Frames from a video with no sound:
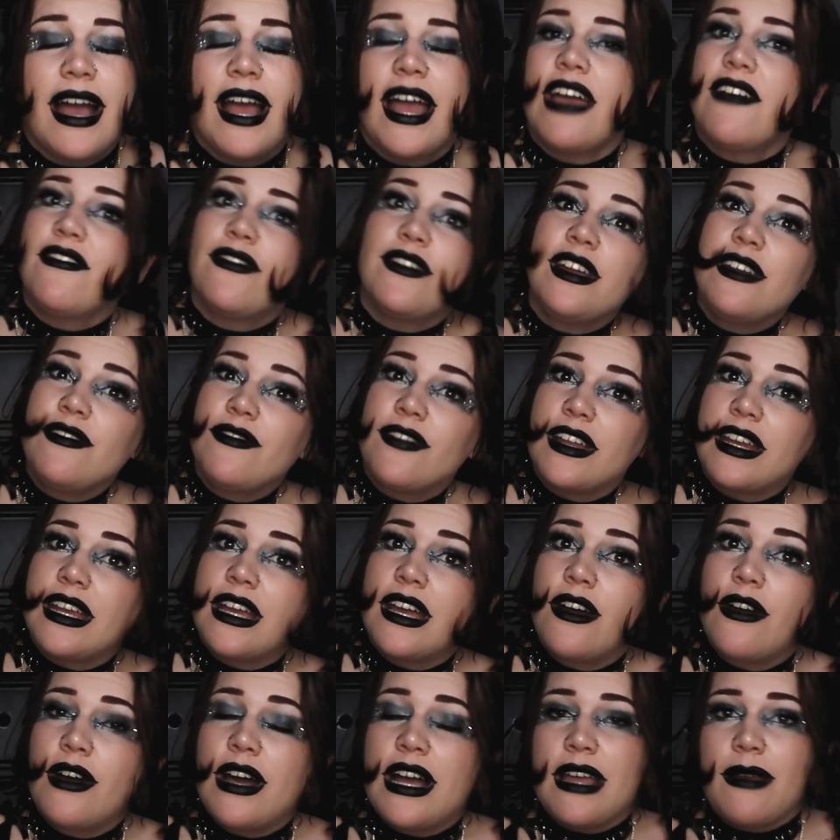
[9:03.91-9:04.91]
Every
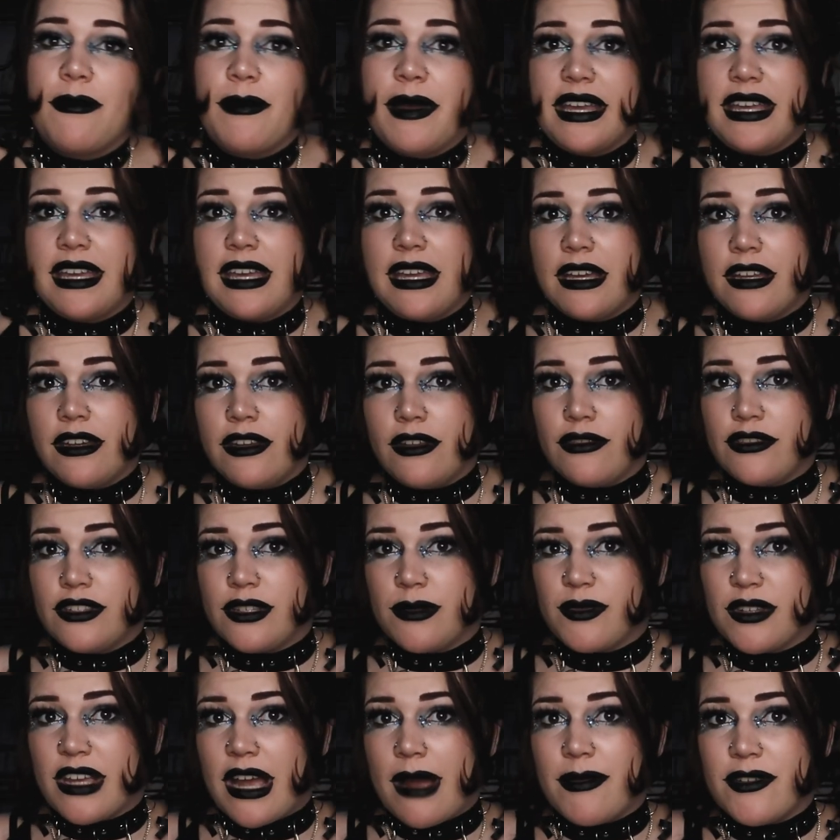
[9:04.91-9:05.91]
video, I'm picking a new
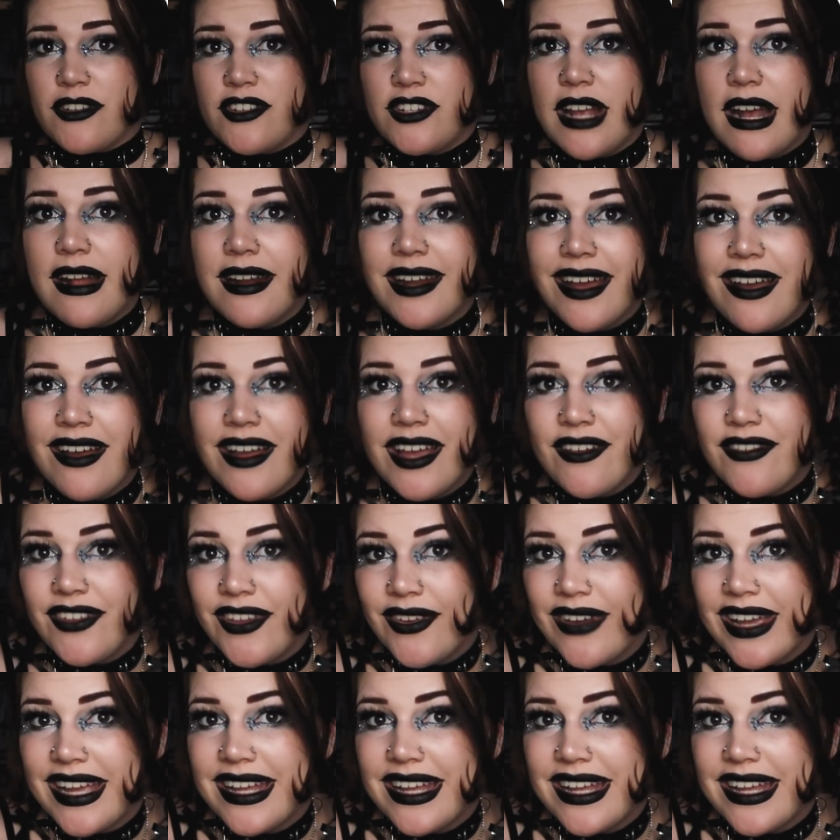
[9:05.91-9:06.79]
subscriber shout out if you